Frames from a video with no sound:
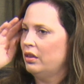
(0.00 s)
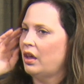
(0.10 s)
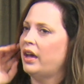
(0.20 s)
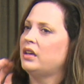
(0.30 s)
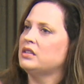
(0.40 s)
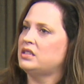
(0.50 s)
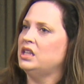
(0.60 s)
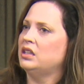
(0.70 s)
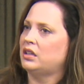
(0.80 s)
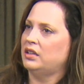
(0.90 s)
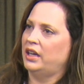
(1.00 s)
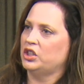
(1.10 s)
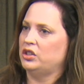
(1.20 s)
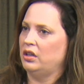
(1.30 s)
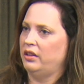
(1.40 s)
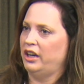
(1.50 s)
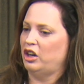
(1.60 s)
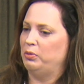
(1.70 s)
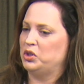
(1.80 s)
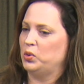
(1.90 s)
I can see the connection
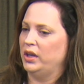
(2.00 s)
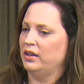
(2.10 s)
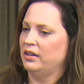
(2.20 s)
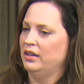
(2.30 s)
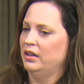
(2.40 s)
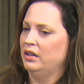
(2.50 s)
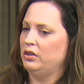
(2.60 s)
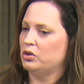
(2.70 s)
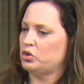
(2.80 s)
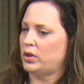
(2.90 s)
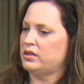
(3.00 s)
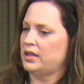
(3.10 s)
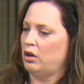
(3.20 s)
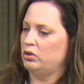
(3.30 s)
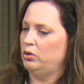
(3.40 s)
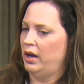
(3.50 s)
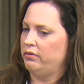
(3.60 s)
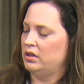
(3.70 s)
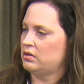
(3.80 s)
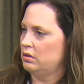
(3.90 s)
there between you're stressed out and you have
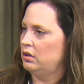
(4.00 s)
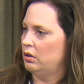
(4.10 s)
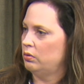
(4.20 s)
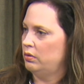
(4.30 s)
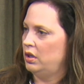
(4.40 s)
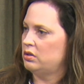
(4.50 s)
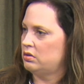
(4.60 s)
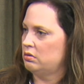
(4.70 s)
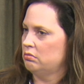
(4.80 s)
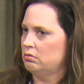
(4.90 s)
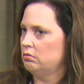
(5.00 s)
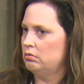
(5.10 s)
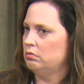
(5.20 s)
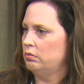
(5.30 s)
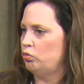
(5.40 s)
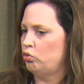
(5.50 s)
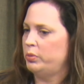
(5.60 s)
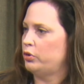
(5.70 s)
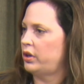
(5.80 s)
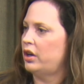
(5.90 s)
these, these
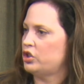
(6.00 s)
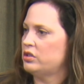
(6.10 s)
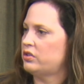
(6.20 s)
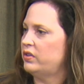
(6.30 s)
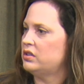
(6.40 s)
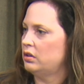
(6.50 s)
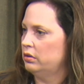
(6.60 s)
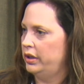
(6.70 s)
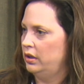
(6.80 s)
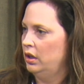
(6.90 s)
repercussions physically.